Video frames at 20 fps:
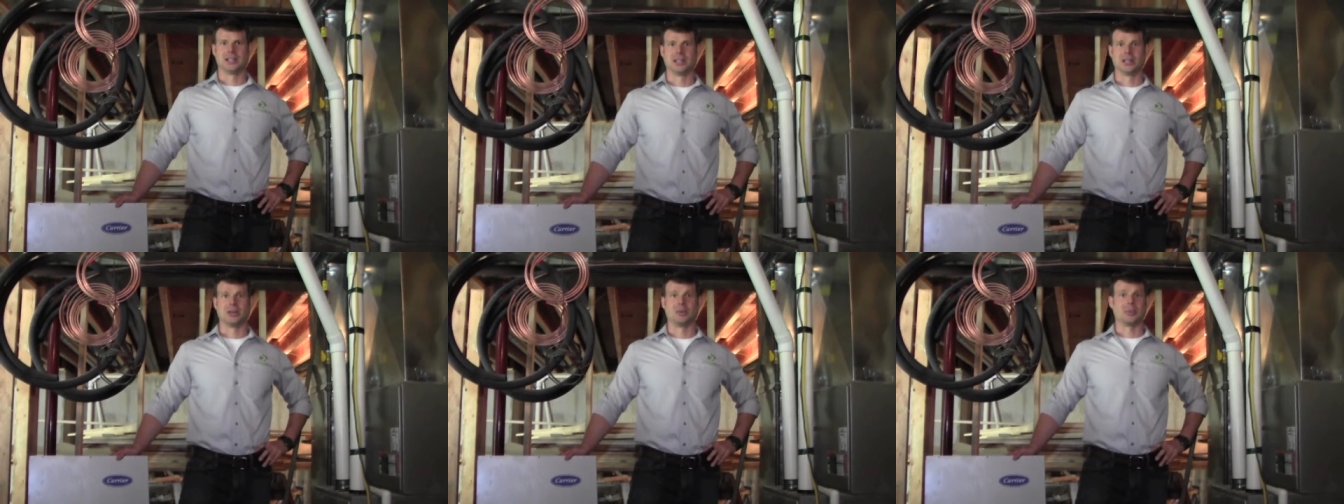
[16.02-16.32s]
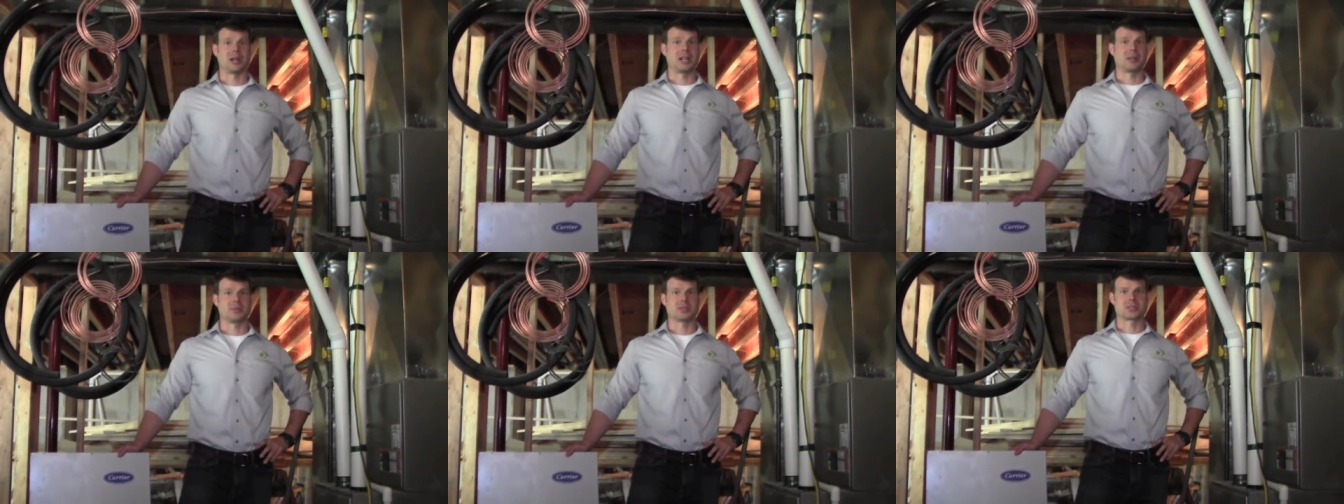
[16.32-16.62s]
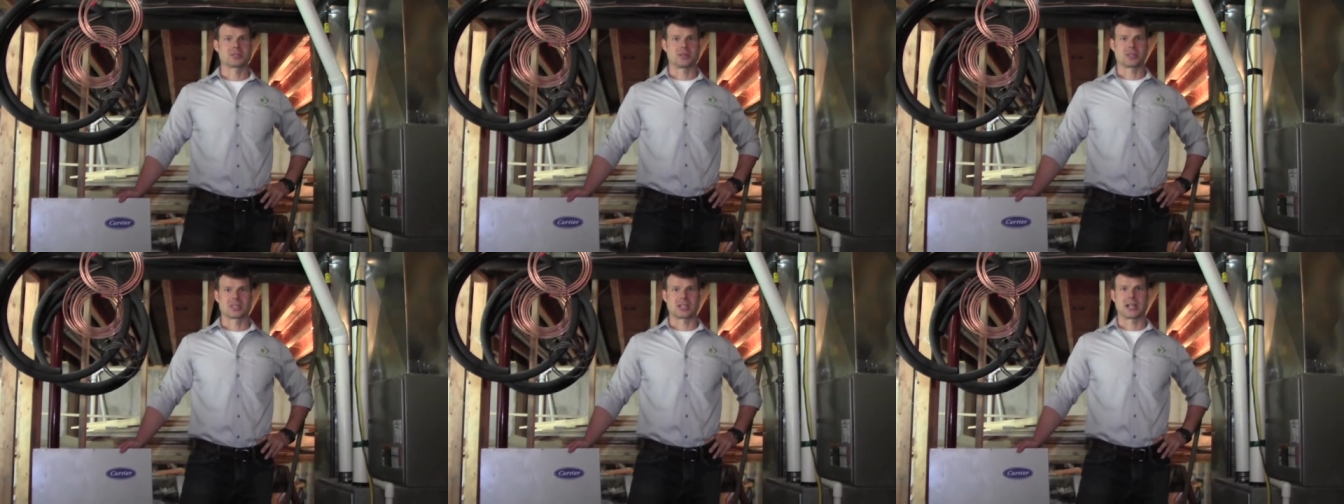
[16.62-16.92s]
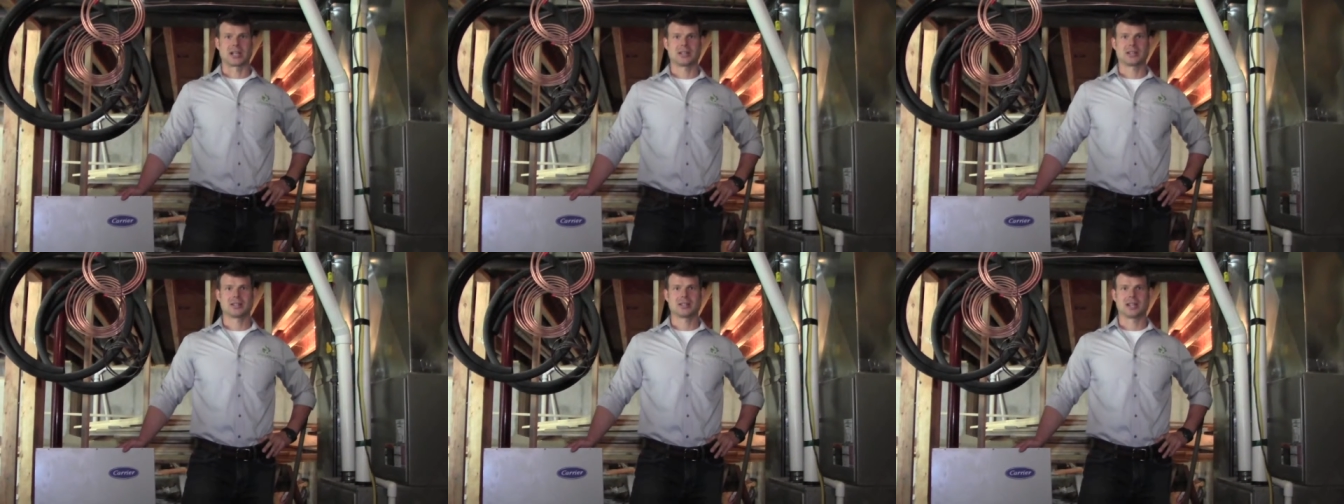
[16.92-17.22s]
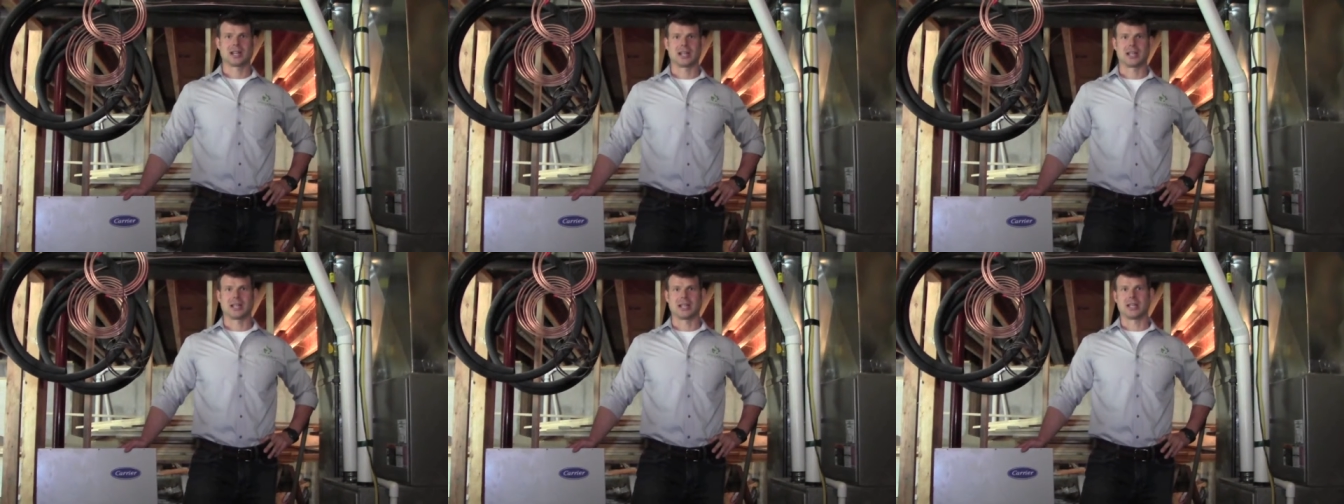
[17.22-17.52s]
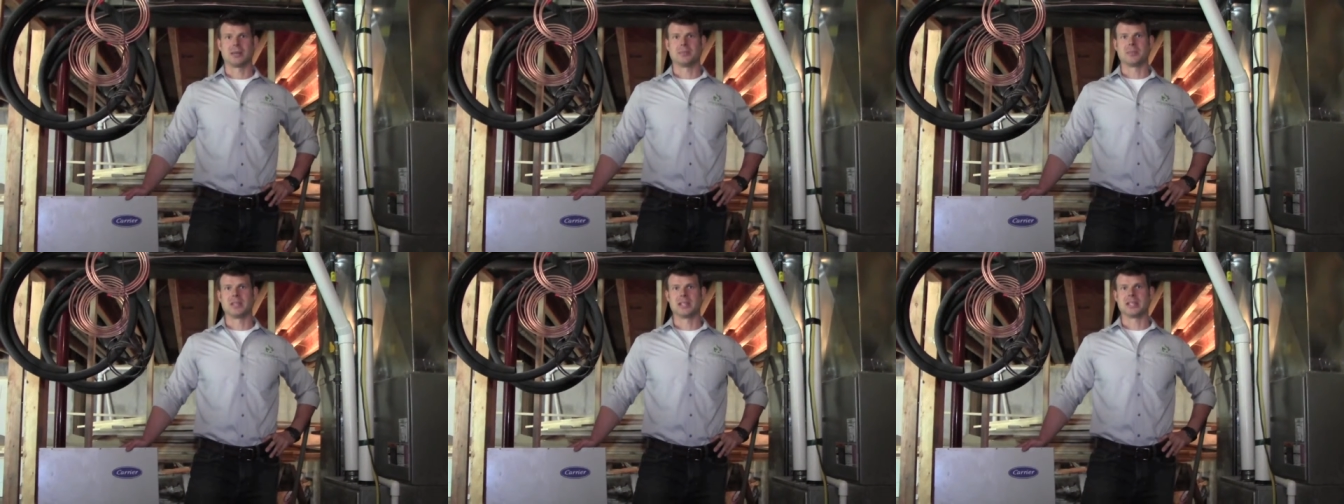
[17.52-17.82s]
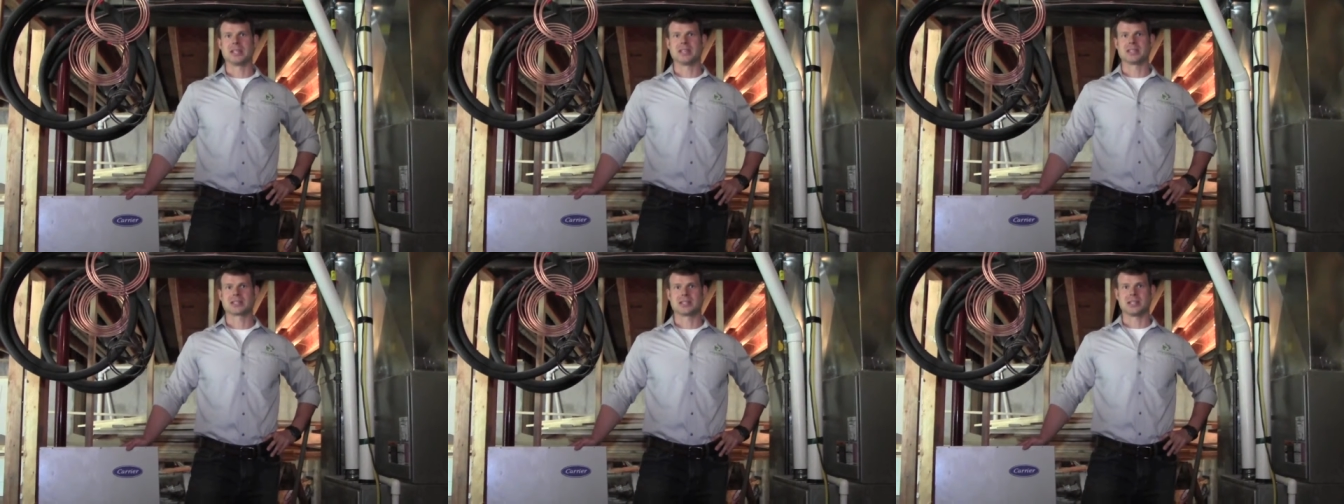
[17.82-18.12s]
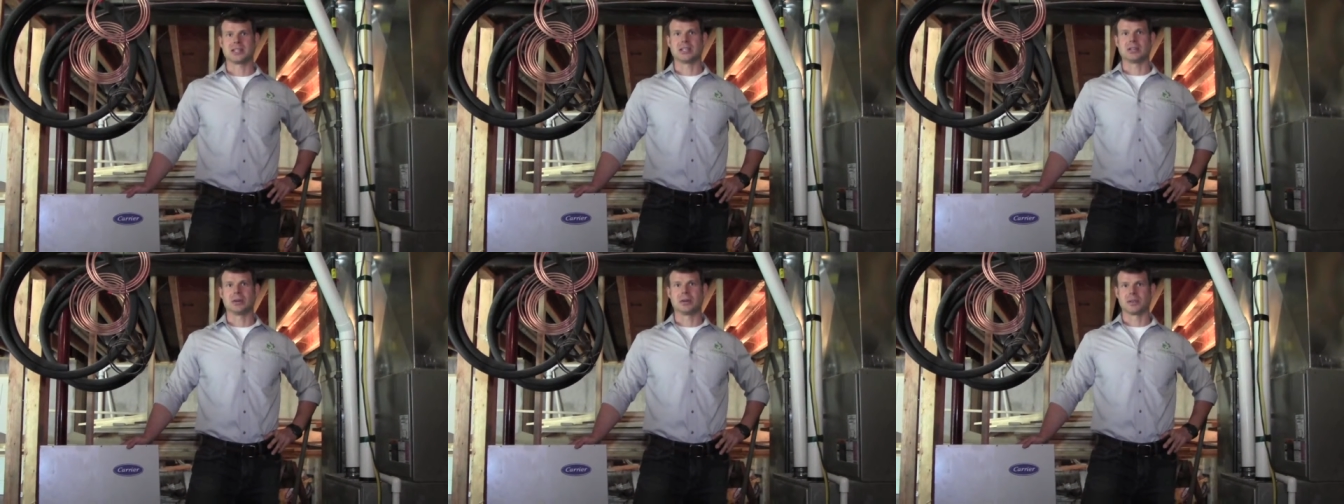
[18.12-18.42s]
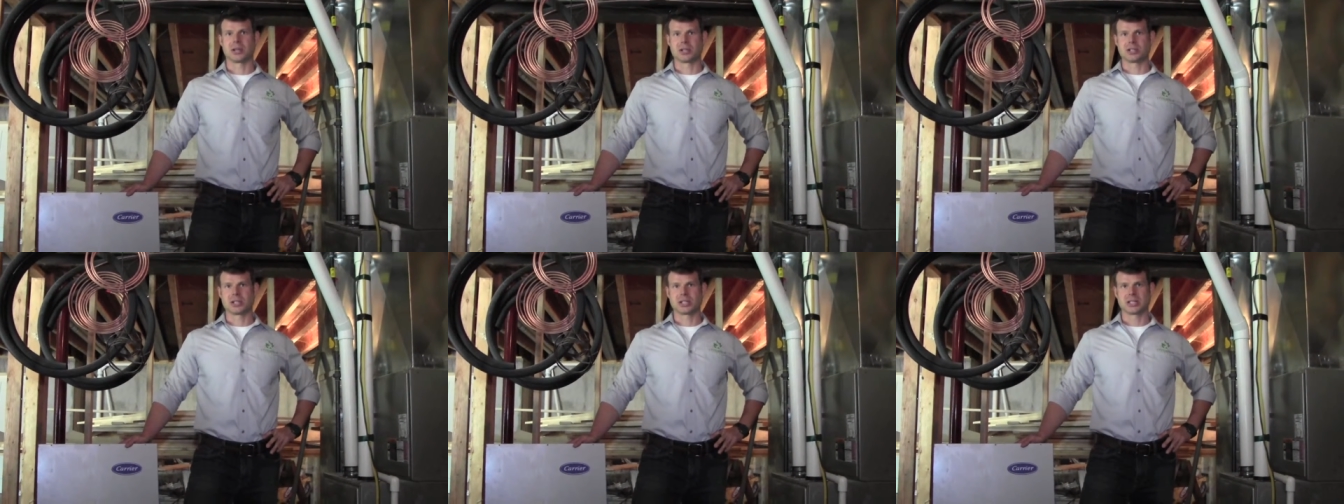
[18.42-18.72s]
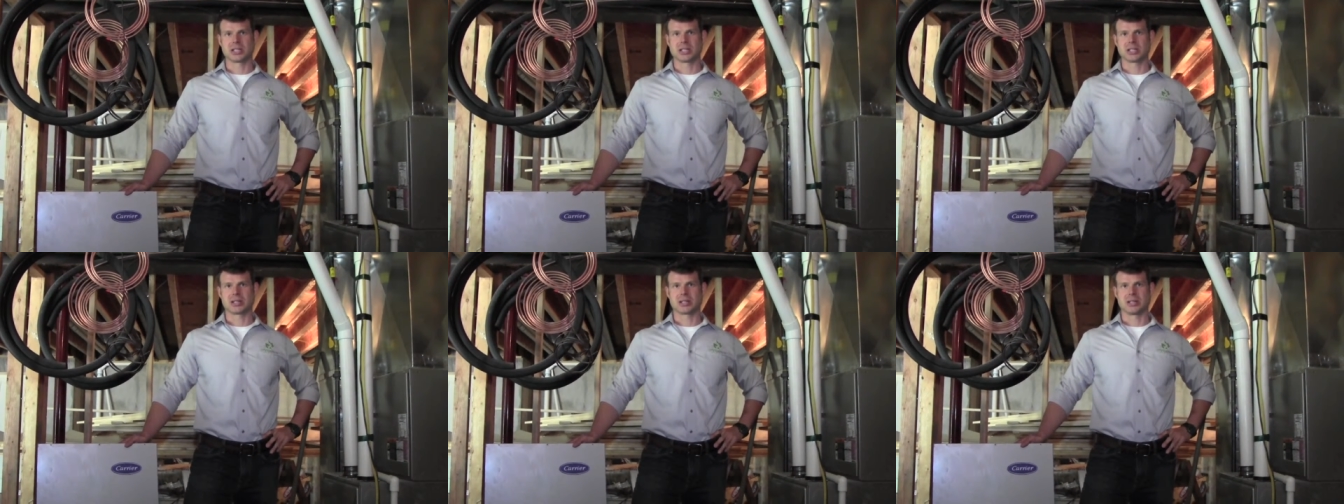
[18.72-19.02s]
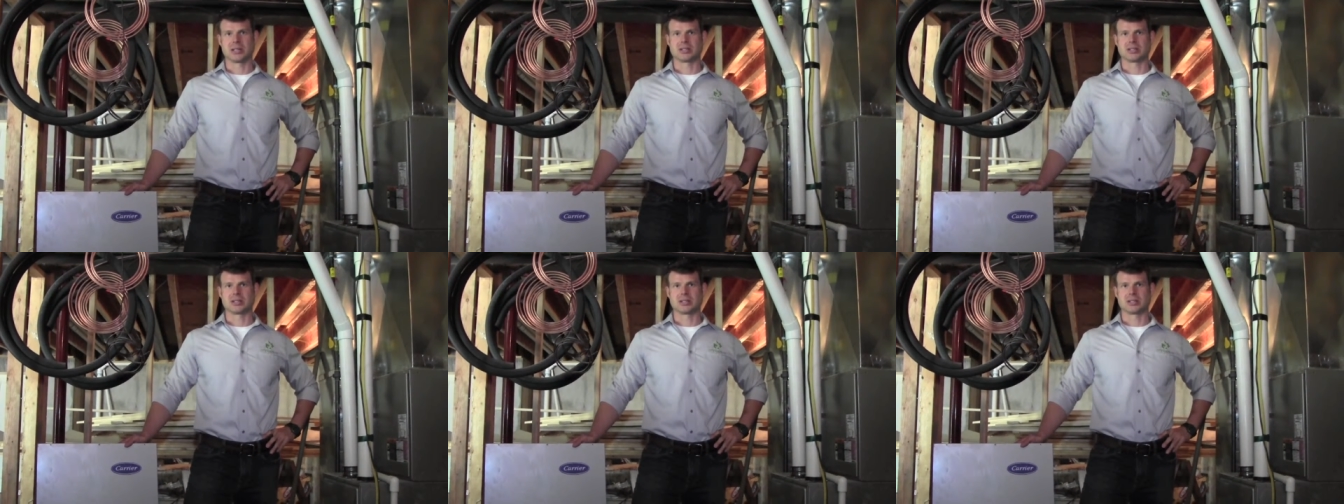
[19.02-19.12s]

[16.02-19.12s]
Hello, my name is Chris Ihler. I am the CEO of EnergyLink,